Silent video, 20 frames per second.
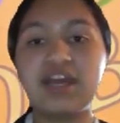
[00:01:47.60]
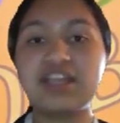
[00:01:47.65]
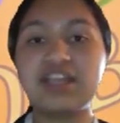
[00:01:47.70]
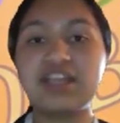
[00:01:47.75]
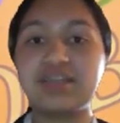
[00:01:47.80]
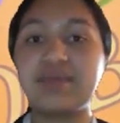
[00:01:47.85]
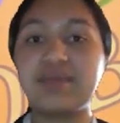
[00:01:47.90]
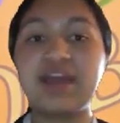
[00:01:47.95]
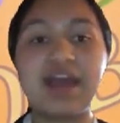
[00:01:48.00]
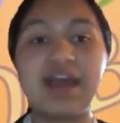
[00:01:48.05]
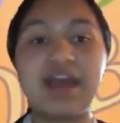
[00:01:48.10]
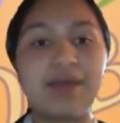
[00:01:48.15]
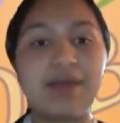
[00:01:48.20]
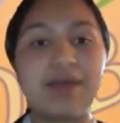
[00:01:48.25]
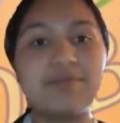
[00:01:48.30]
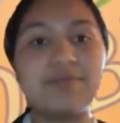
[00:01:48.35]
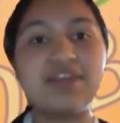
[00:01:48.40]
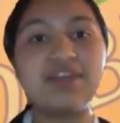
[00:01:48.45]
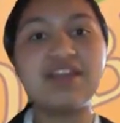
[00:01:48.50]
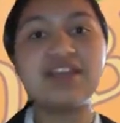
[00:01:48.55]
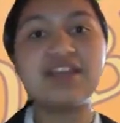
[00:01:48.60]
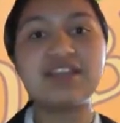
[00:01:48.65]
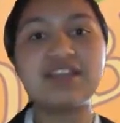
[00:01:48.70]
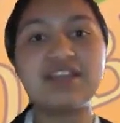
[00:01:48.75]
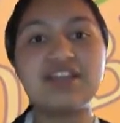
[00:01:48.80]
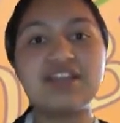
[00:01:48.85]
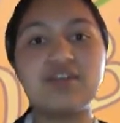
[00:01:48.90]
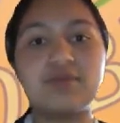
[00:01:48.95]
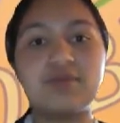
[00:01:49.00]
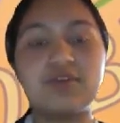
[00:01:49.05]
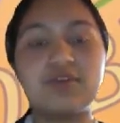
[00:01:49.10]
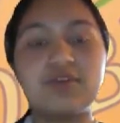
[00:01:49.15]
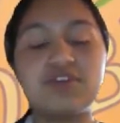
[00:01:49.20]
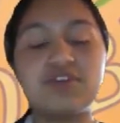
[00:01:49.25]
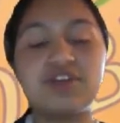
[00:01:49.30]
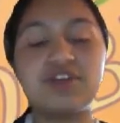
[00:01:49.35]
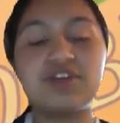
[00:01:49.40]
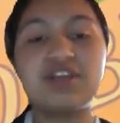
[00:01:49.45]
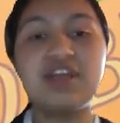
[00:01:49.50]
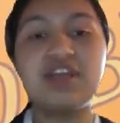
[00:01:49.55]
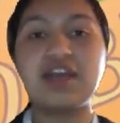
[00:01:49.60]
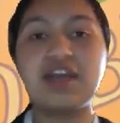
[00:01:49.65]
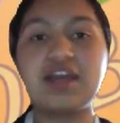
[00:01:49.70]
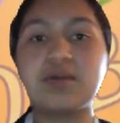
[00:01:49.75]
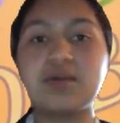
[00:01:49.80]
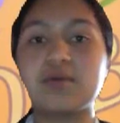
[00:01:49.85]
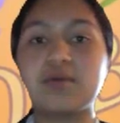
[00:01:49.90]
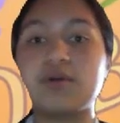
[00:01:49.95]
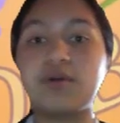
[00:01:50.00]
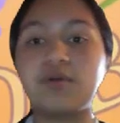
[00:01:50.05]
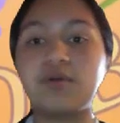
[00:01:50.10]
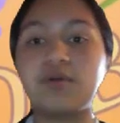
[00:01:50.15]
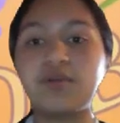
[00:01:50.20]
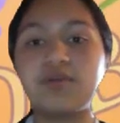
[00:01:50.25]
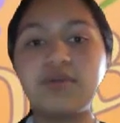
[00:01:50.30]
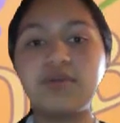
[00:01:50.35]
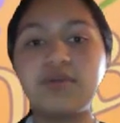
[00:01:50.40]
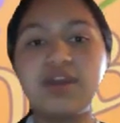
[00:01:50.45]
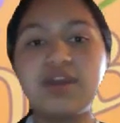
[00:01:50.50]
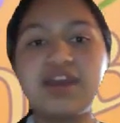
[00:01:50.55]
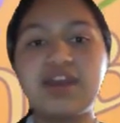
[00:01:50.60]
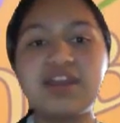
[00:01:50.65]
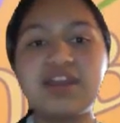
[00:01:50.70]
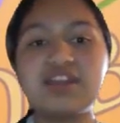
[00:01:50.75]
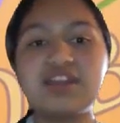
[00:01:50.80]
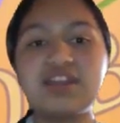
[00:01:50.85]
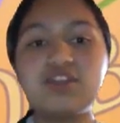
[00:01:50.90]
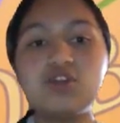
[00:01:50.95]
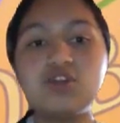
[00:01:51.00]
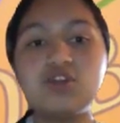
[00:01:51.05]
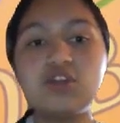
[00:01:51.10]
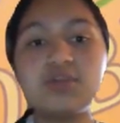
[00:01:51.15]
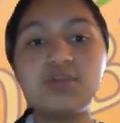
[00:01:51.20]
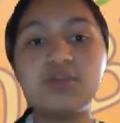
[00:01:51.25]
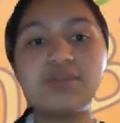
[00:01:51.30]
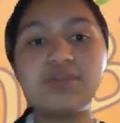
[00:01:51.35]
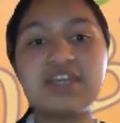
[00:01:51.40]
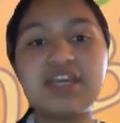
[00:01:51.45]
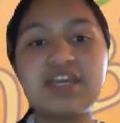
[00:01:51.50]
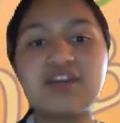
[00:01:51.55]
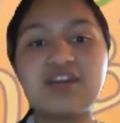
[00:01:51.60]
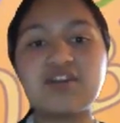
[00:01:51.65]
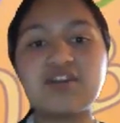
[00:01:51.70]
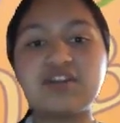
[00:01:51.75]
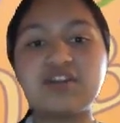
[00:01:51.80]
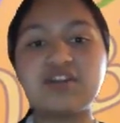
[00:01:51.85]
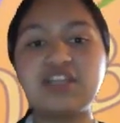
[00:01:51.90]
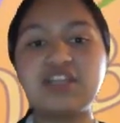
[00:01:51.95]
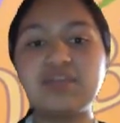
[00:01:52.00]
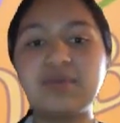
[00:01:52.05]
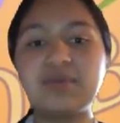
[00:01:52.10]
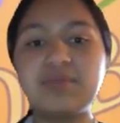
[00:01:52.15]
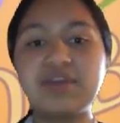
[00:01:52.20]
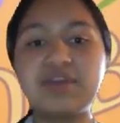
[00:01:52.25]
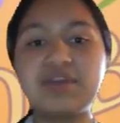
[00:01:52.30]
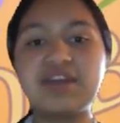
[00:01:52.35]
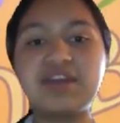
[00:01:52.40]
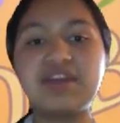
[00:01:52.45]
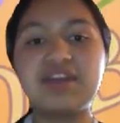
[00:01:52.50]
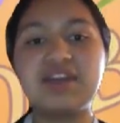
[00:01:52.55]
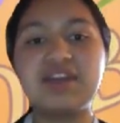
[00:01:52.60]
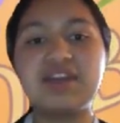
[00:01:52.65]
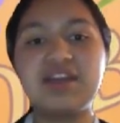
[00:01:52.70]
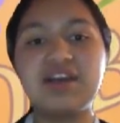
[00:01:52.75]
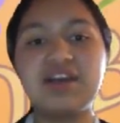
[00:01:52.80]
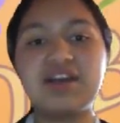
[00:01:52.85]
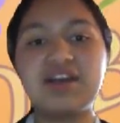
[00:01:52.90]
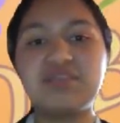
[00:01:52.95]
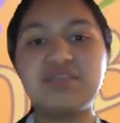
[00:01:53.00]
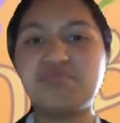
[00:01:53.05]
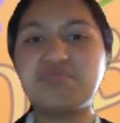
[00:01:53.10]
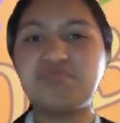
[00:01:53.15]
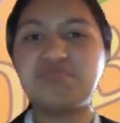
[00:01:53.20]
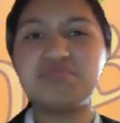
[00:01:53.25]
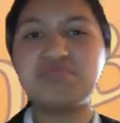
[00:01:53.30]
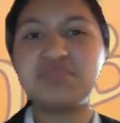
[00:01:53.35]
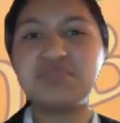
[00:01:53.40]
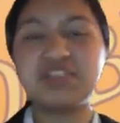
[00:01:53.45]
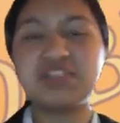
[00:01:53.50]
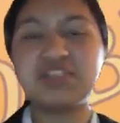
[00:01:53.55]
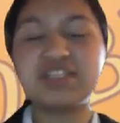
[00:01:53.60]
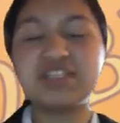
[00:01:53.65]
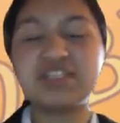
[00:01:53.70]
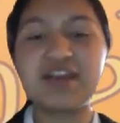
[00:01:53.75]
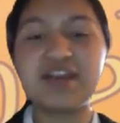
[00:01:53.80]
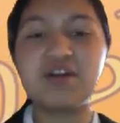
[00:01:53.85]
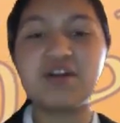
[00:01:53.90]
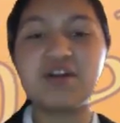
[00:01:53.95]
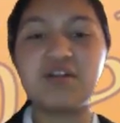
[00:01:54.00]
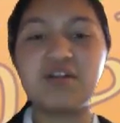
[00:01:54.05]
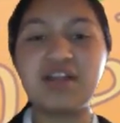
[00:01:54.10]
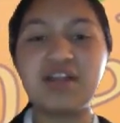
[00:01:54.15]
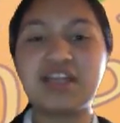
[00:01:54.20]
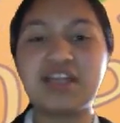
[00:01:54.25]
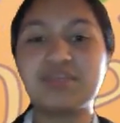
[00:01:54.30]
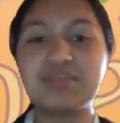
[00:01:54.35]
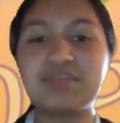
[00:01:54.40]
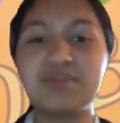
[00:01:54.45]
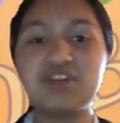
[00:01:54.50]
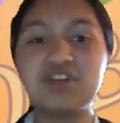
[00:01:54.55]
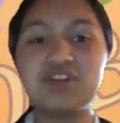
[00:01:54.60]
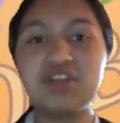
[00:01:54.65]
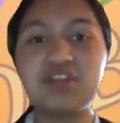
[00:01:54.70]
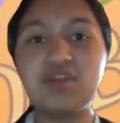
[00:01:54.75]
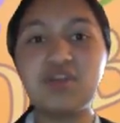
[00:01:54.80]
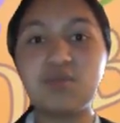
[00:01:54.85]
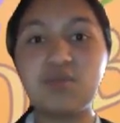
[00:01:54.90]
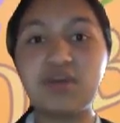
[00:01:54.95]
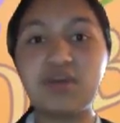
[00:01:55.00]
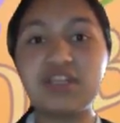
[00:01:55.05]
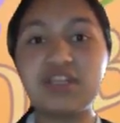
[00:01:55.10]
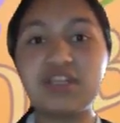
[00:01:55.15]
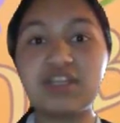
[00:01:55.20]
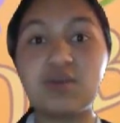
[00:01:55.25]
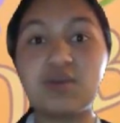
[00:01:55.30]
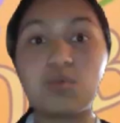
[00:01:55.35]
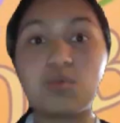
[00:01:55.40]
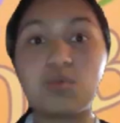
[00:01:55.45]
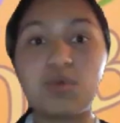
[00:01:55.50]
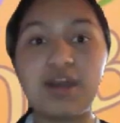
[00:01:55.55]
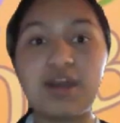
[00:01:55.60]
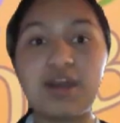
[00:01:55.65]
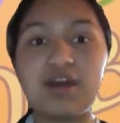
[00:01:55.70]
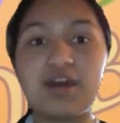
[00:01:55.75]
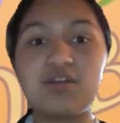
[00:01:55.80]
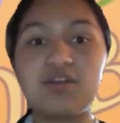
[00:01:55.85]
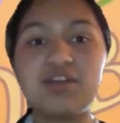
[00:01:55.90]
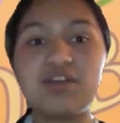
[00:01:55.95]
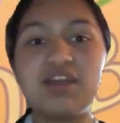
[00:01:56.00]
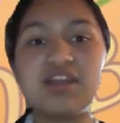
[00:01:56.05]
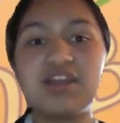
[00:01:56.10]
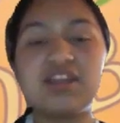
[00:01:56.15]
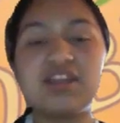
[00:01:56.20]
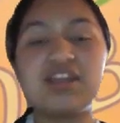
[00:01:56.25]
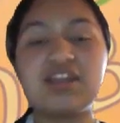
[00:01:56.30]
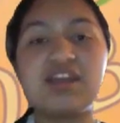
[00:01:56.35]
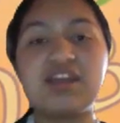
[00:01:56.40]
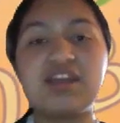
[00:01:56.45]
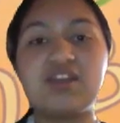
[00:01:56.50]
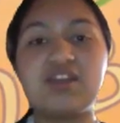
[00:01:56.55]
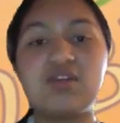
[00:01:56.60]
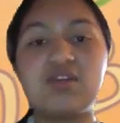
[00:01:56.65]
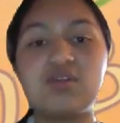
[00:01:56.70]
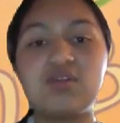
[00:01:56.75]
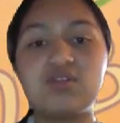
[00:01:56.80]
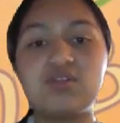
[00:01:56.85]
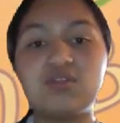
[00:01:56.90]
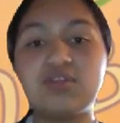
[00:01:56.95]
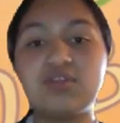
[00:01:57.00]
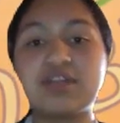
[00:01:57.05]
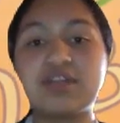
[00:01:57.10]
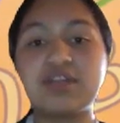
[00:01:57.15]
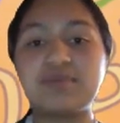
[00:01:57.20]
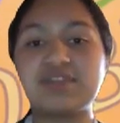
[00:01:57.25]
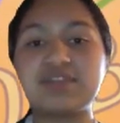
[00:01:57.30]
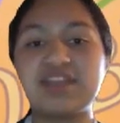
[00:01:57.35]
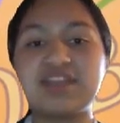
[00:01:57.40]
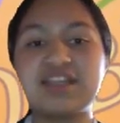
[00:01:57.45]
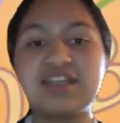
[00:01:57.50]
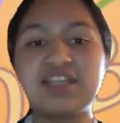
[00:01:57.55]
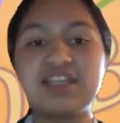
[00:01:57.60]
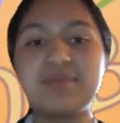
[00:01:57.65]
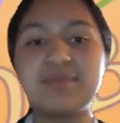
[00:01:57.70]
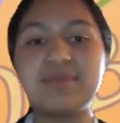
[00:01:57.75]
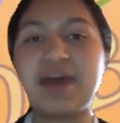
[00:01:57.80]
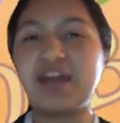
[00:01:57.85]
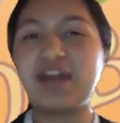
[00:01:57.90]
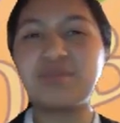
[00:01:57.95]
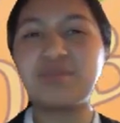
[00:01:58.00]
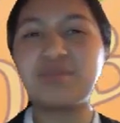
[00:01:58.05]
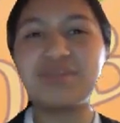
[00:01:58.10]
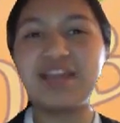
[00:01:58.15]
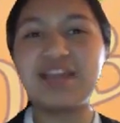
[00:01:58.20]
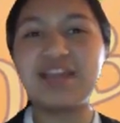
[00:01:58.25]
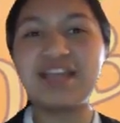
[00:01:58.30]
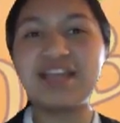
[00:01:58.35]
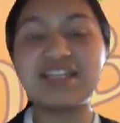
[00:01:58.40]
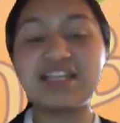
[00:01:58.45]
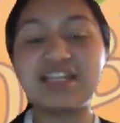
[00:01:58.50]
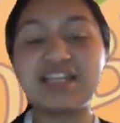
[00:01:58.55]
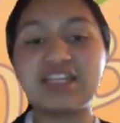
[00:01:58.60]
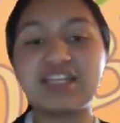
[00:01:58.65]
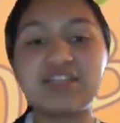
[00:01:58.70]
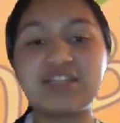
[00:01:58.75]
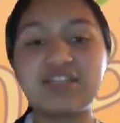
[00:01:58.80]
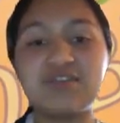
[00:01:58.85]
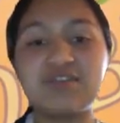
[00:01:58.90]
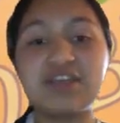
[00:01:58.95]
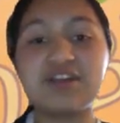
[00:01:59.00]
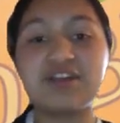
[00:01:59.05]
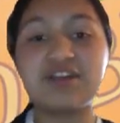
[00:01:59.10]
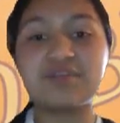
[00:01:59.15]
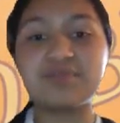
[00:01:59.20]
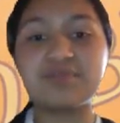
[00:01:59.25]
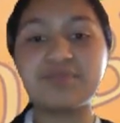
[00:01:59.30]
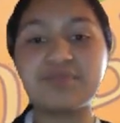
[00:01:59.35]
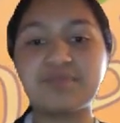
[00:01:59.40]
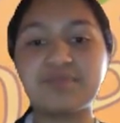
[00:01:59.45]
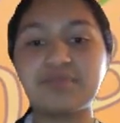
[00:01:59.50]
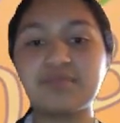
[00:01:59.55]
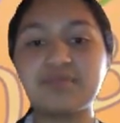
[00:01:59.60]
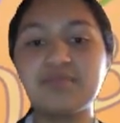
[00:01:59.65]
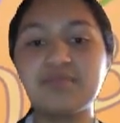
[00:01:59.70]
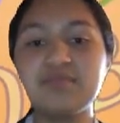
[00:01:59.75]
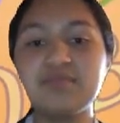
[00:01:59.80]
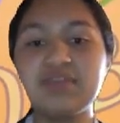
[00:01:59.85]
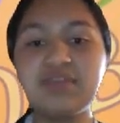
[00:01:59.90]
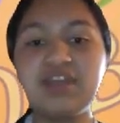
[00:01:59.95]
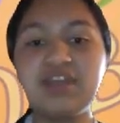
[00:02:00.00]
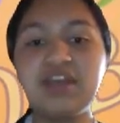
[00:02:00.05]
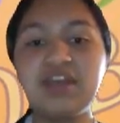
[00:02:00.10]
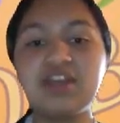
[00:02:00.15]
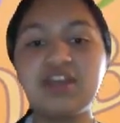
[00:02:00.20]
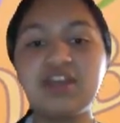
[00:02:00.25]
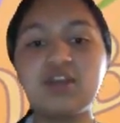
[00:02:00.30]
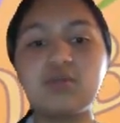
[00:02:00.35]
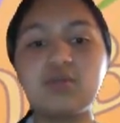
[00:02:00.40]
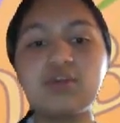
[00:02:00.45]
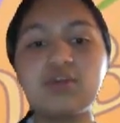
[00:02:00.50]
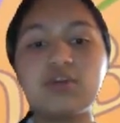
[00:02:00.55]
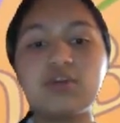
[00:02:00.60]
as it meant happiness and devotion and growth. The tulips here seem a bit stale, especially the ones around the yellow tulips. They seem out of place and disfigured. The